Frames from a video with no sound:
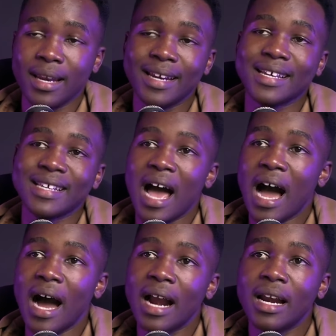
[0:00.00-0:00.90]
let us
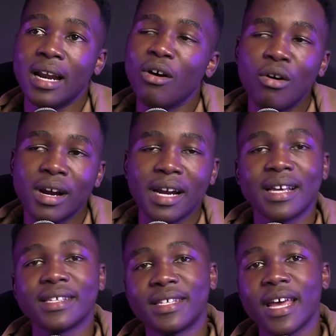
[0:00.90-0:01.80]
handle, or let
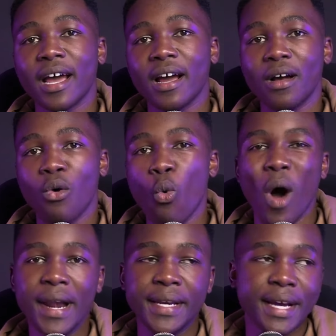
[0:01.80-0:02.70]
us take
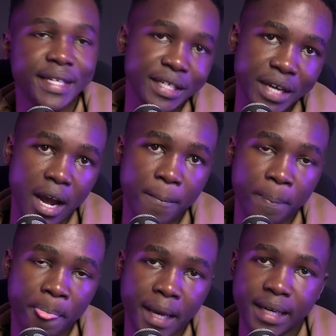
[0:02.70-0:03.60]
one day at a time.
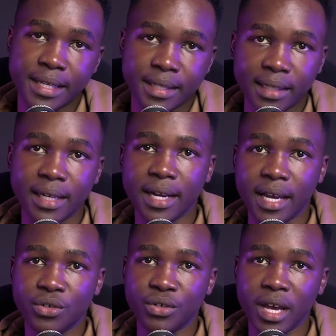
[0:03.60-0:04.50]
It is
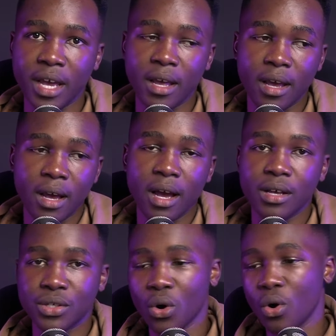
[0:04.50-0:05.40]
Saturday today,
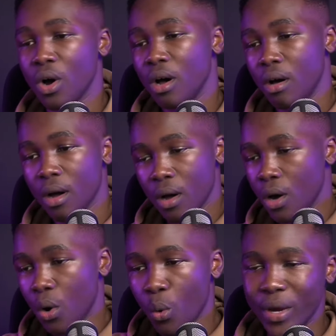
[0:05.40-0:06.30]
so
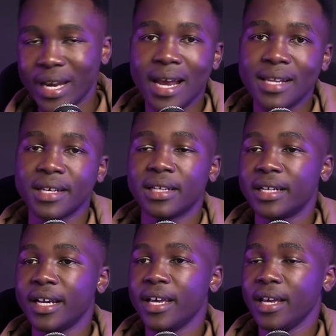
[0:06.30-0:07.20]
we nail
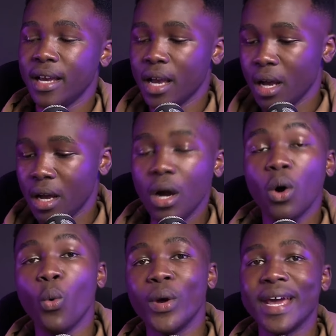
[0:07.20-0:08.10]
Saturday,
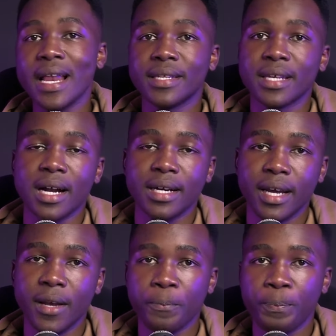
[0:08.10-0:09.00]
we nail
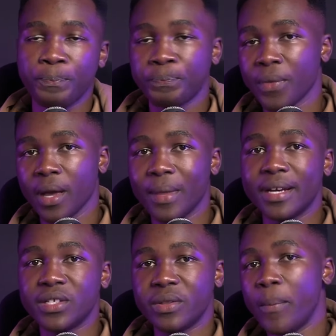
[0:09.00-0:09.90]
Sunday. That
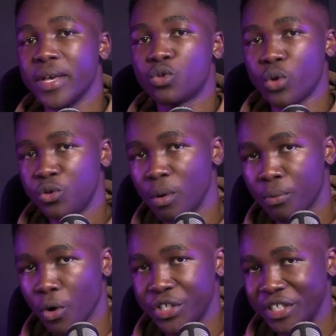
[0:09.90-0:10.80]
is the best way to
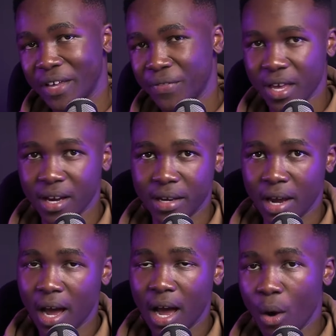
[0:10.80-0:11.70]
approach it, I think.
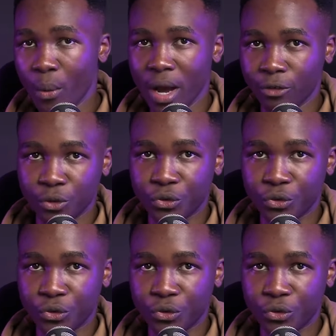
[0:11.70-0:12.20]
Yeah, we have to